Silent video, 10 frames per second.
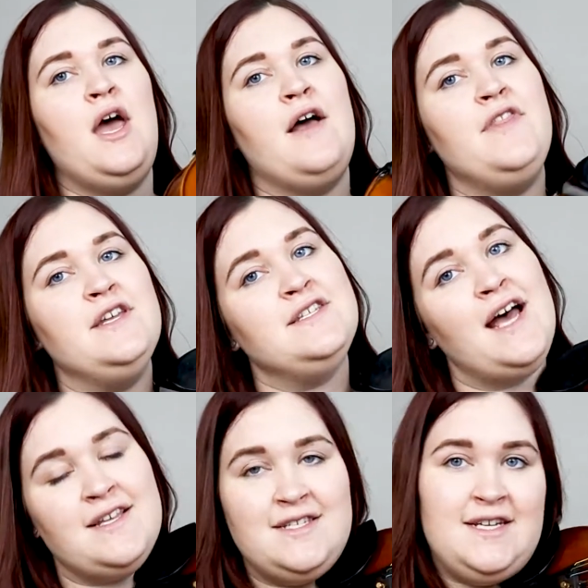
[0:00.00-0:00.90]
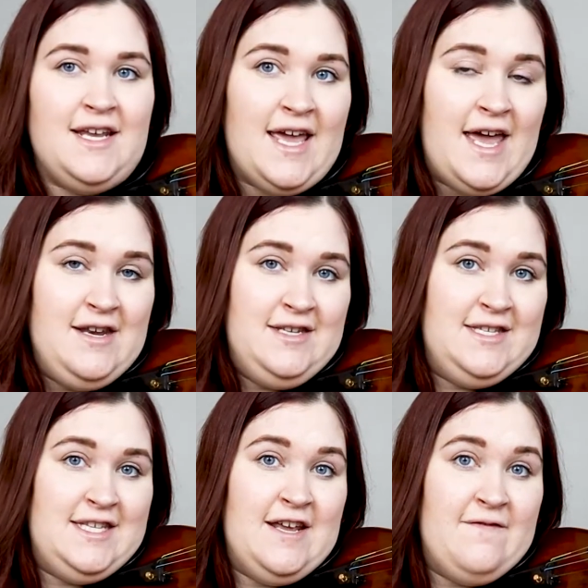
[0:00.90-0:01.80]
and then test it again to
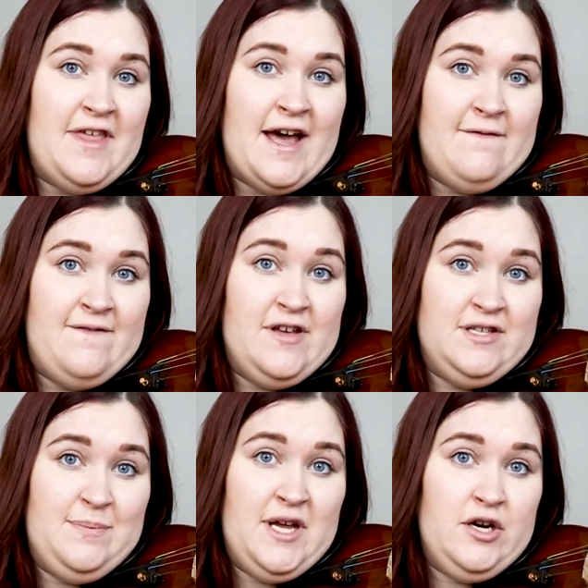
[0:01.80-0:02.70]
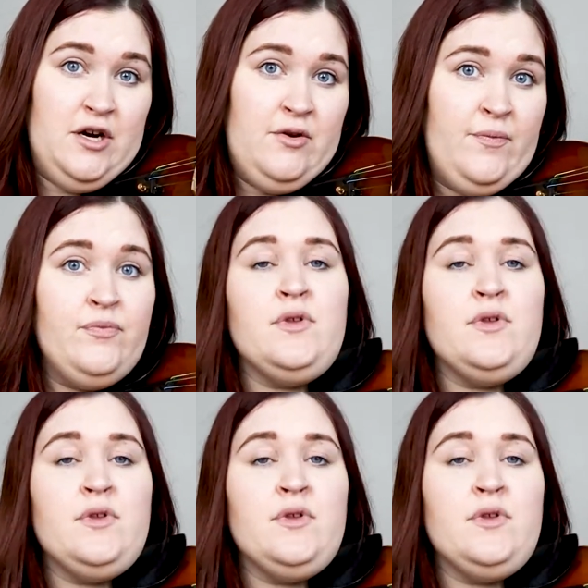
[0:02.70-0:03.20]
see if that feels better.